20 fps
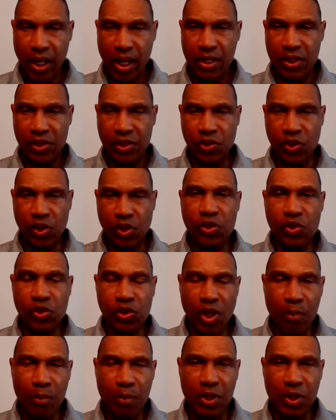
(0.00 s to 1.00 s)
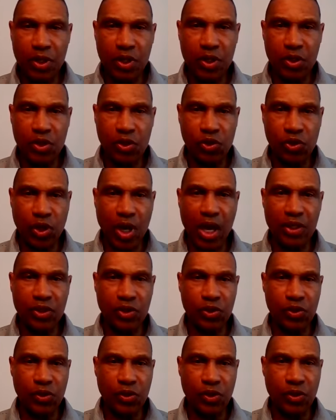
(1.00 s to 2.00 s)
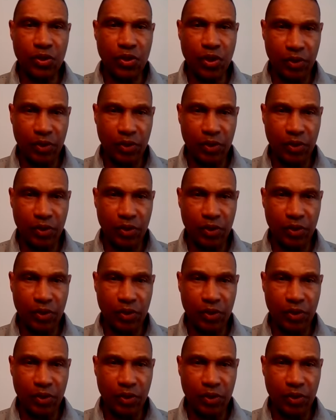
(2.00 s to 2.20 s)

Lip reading: And to see some of the changes